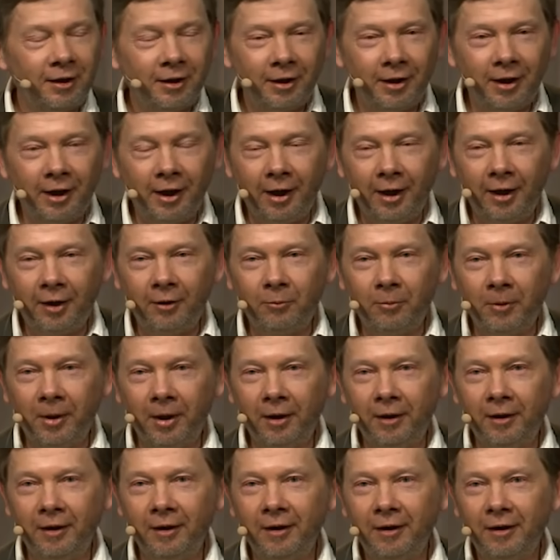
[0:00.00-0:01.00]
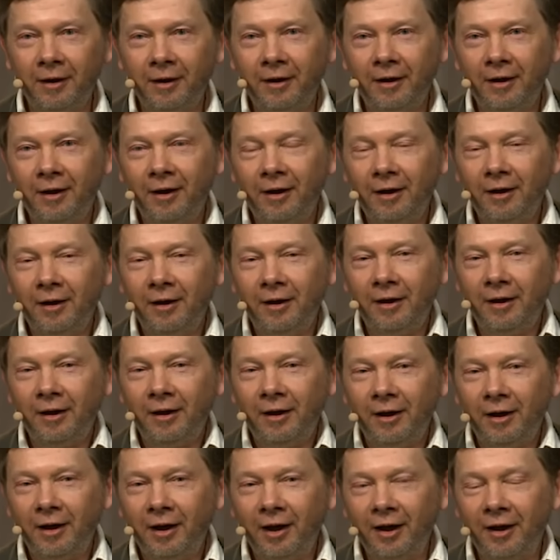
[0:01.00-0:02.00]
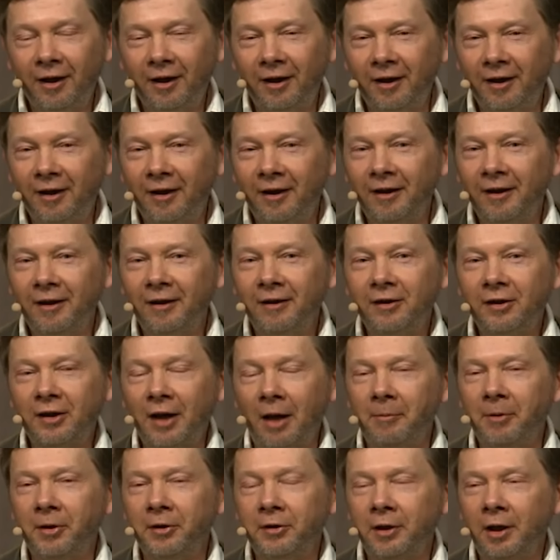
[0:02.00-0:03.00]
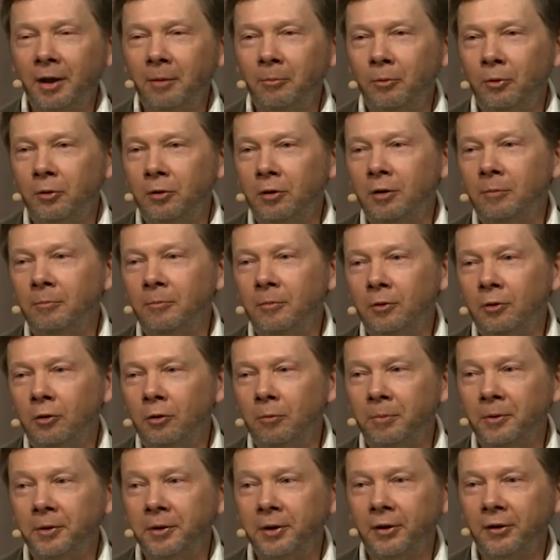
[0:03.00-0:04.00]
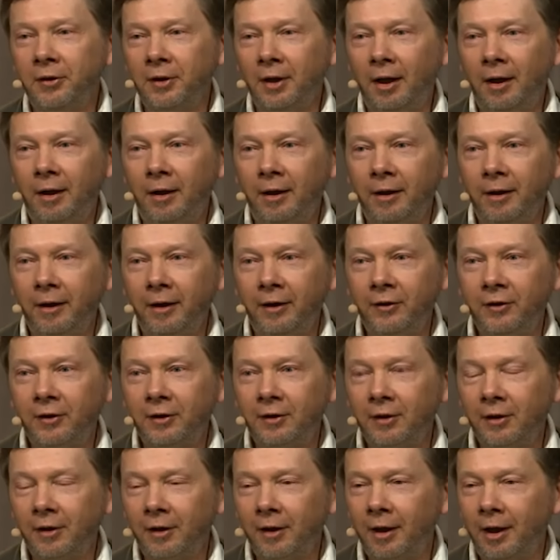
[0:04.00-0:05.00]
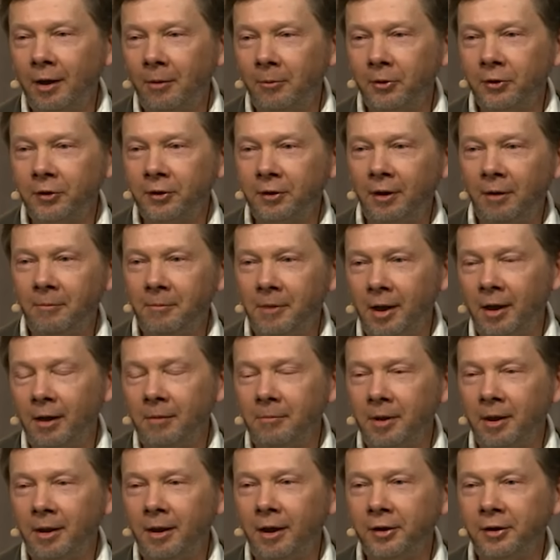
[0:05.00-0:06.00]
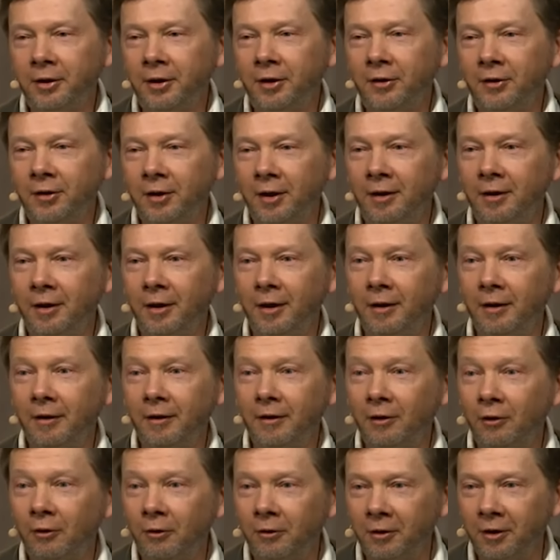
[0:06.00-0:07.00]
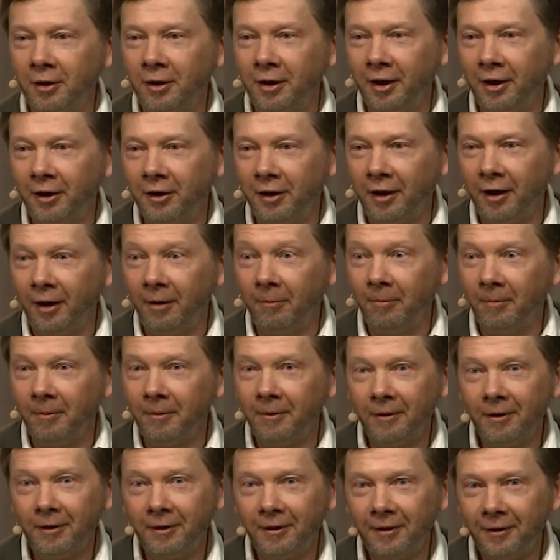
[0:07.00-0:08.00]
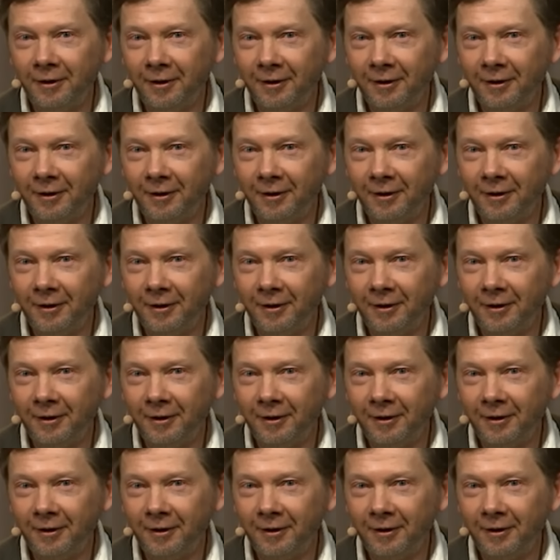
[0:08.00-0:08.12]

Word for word: And when uh, Somerset Maugham opened his eyes, there was Ramana Maharshi sitting looking at him.